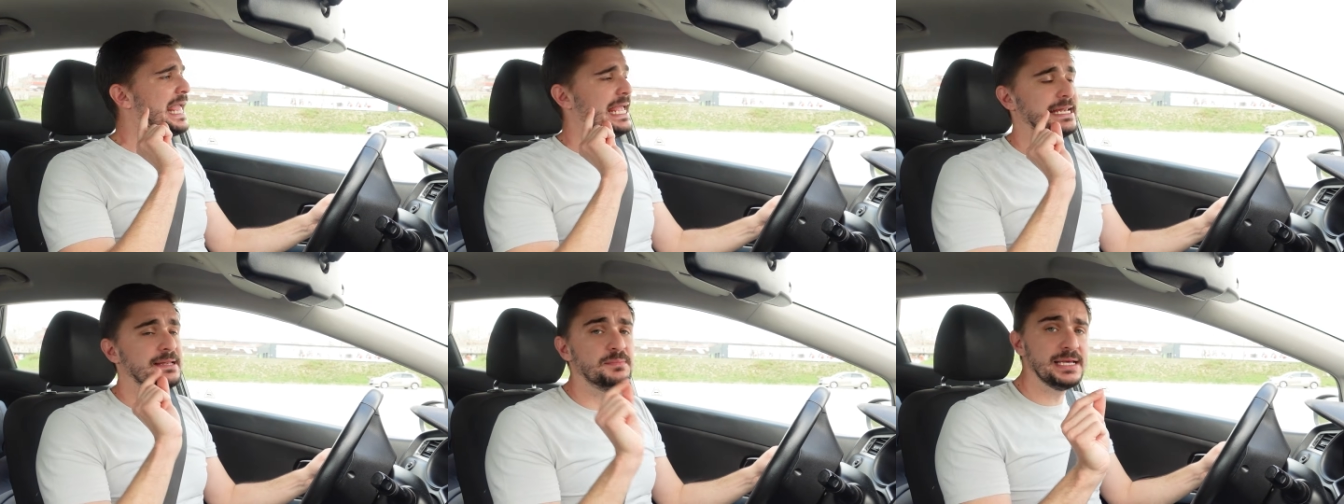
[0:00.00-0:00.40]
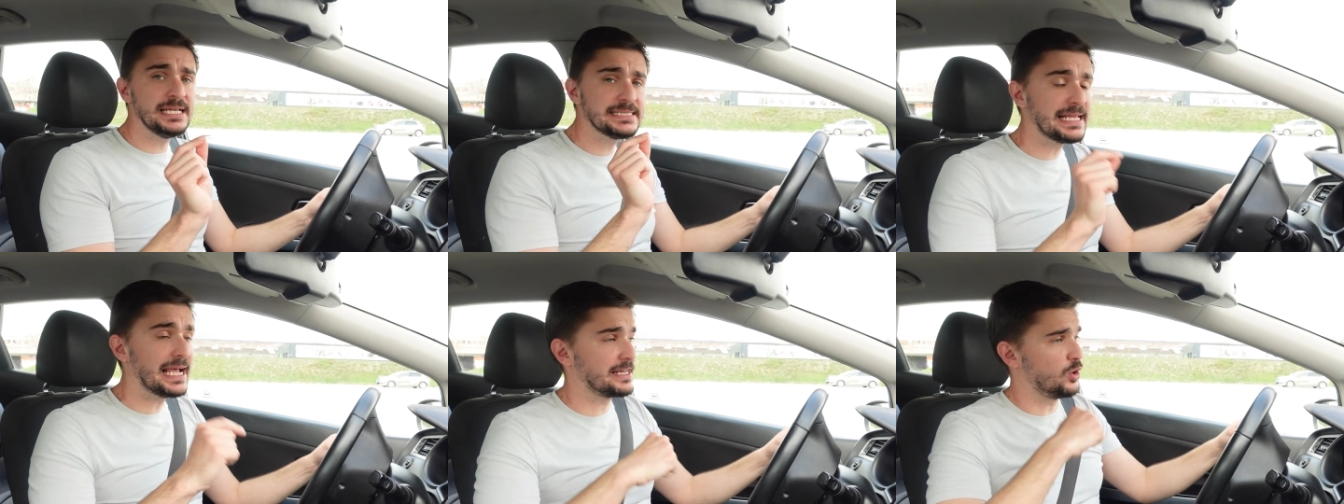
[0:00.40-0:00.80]
It
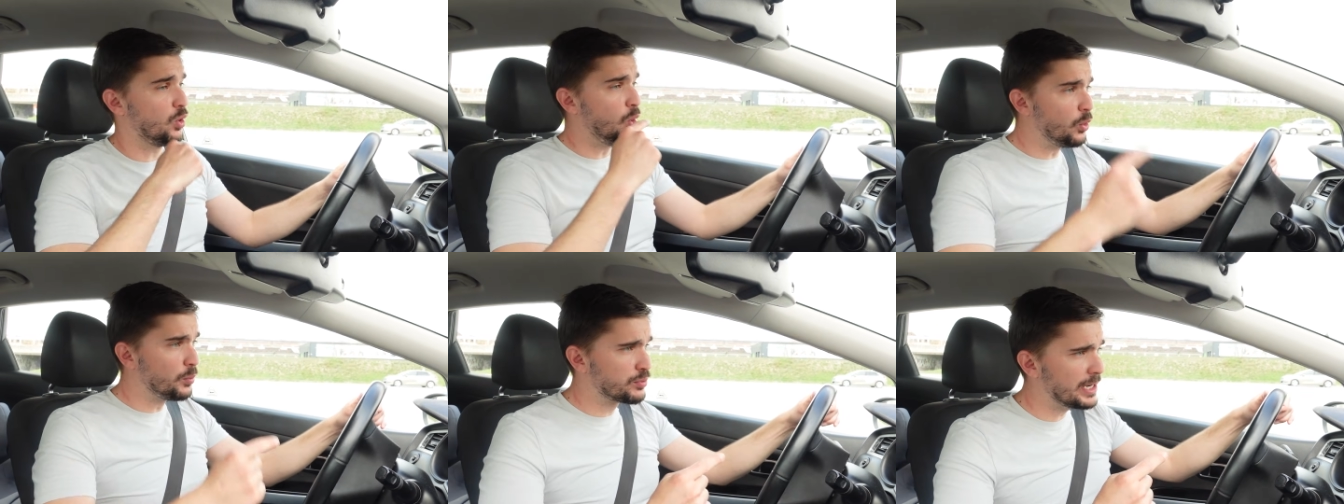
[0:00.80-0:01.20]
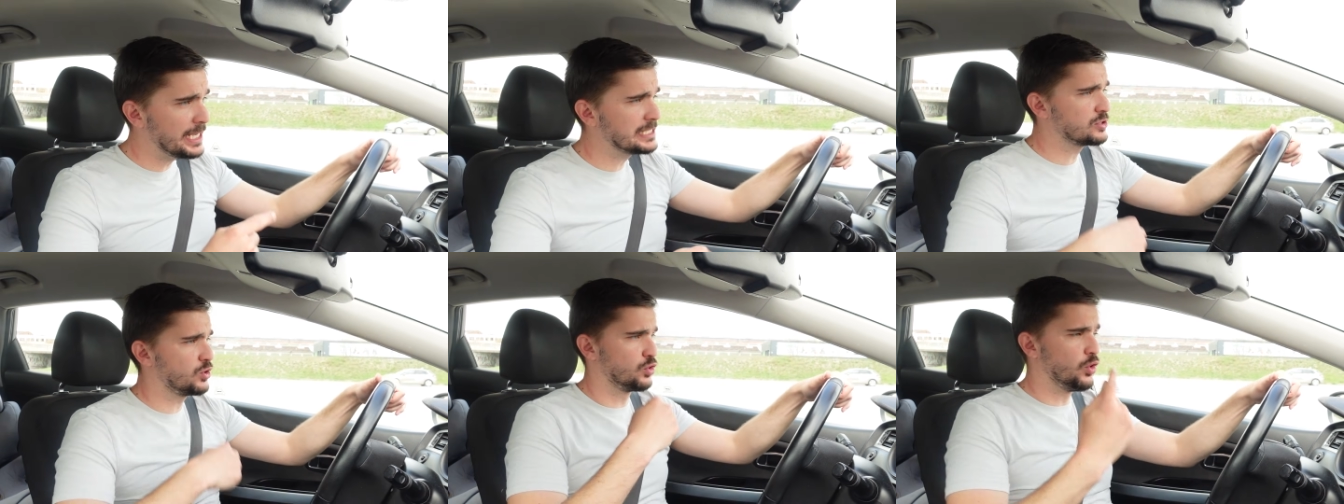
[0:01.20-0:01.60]
means that all
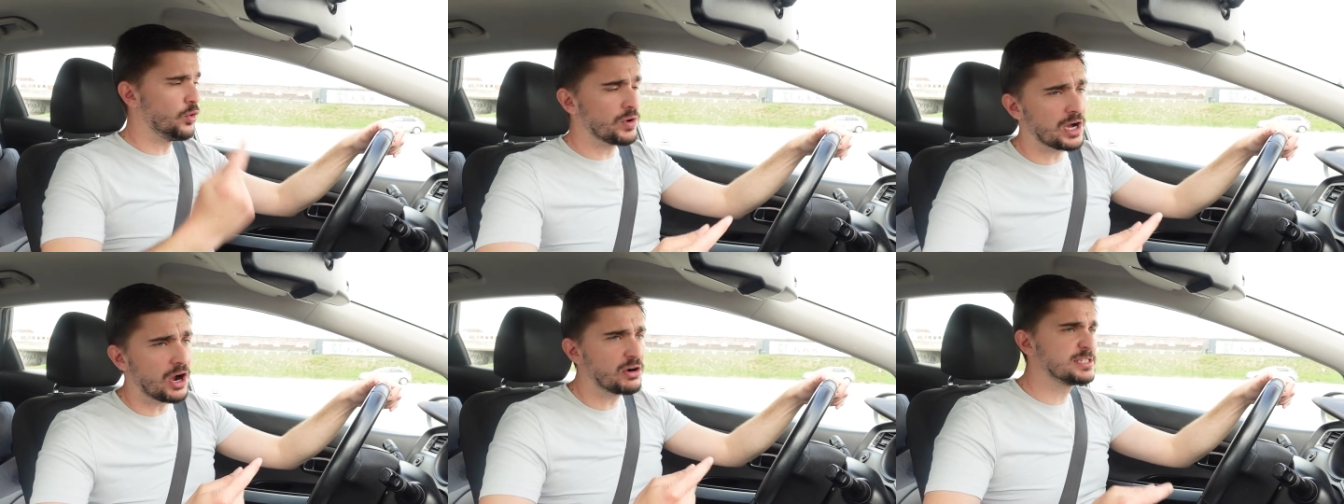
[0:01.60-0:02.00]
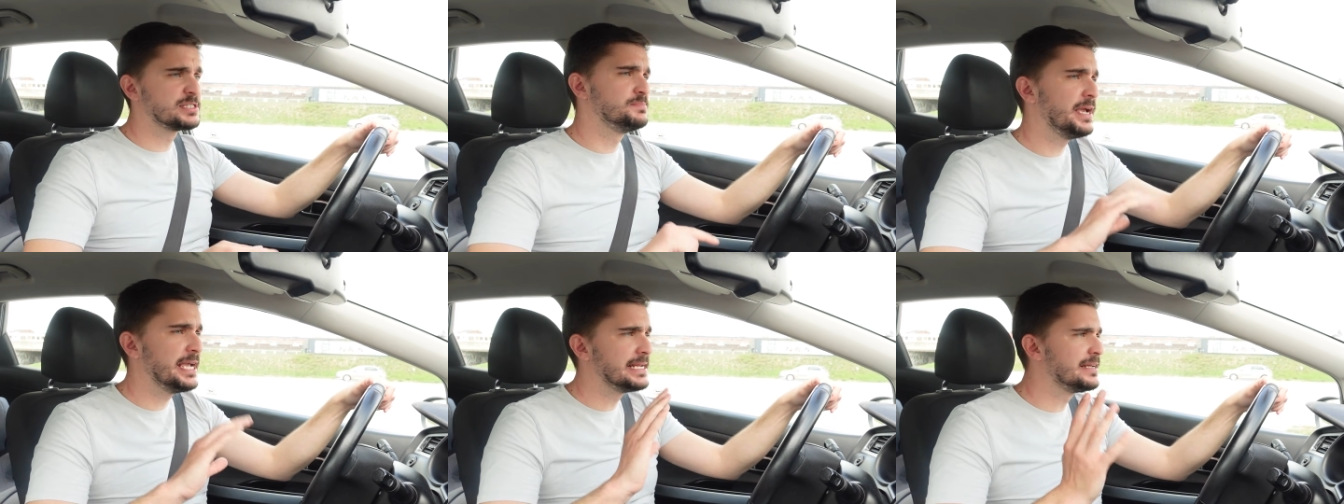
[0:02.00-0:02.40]
brakes on all cars
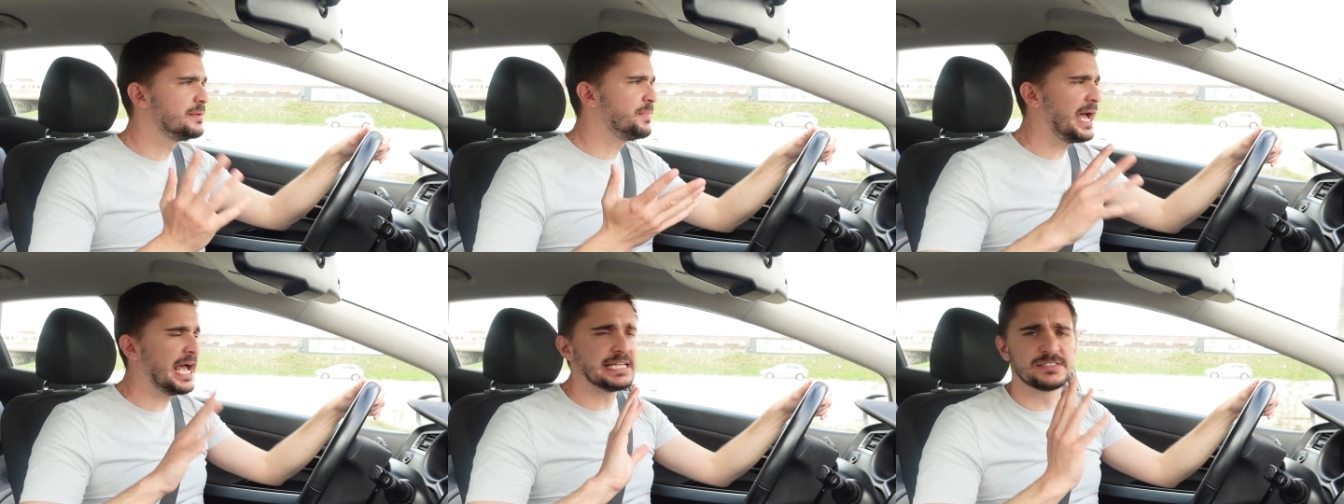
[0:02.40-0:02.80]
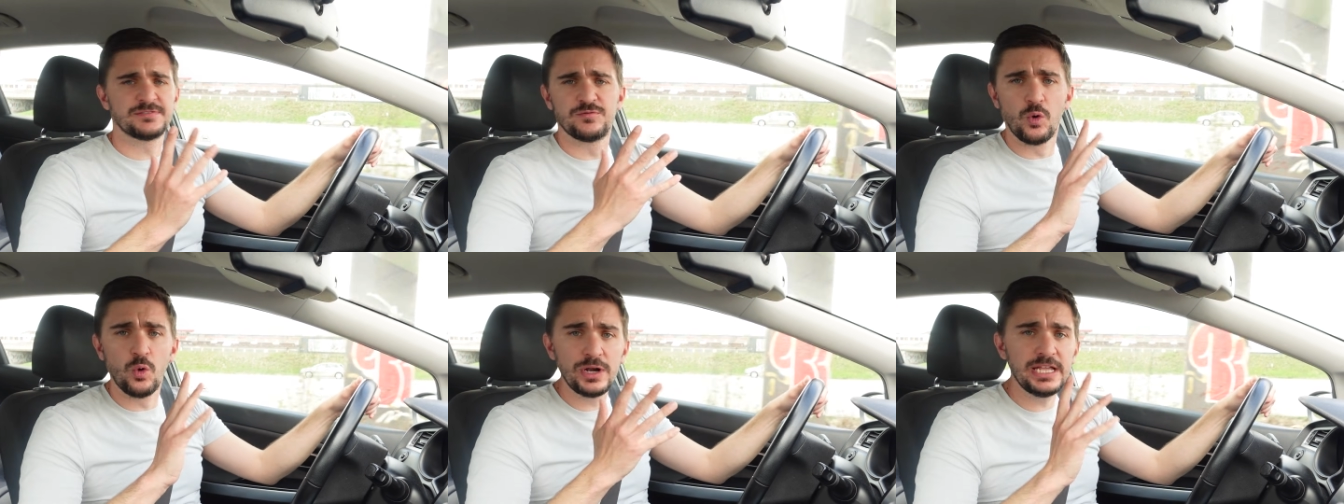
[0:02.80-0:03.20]
made in the
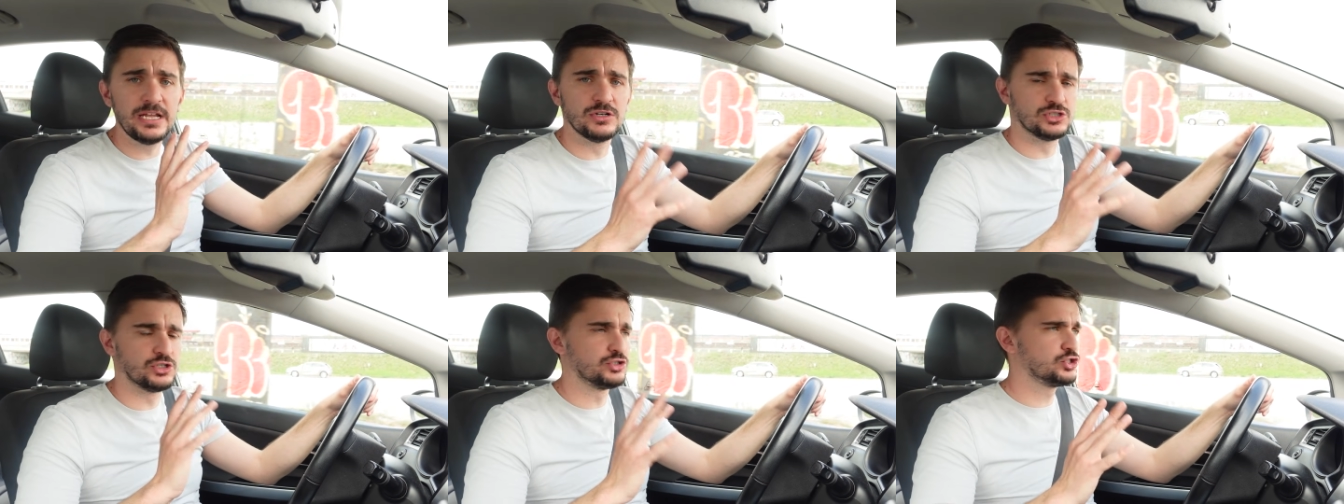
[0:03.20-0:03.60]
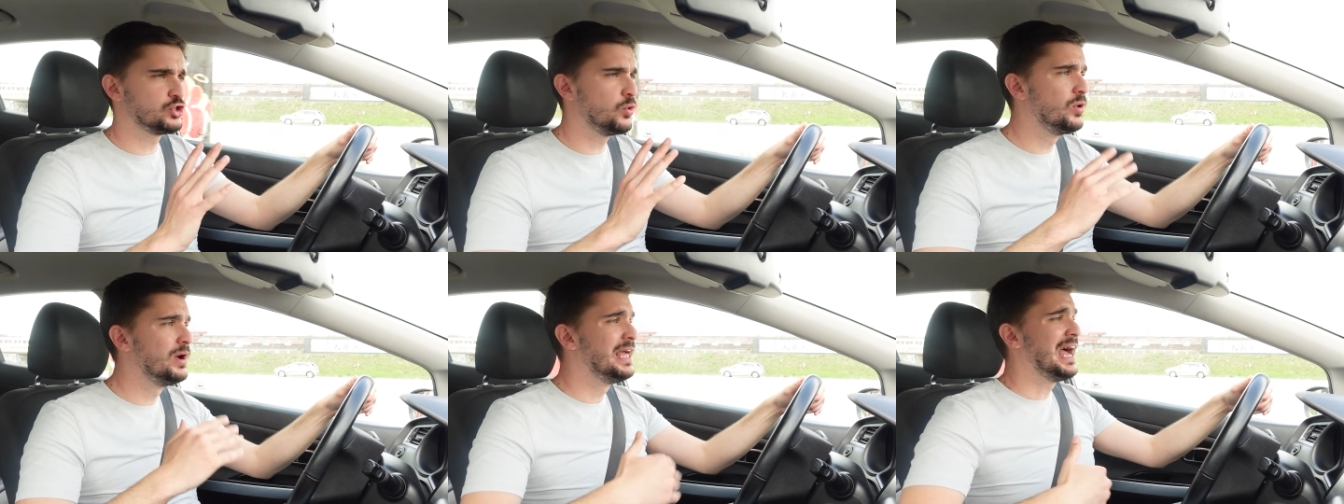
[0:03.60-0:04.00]
past forty years or
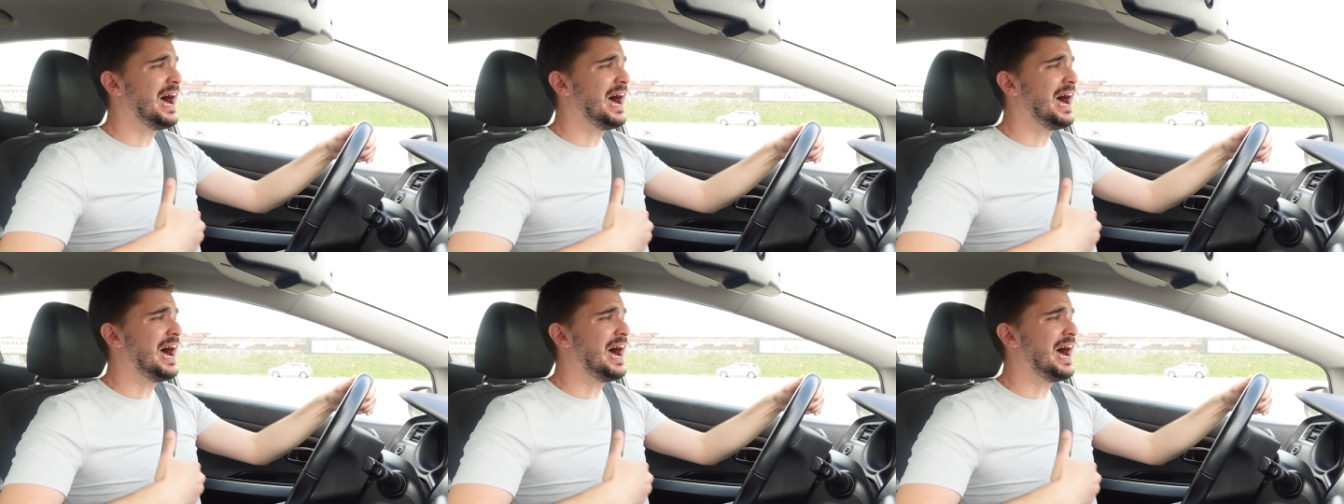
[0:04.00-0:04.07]
so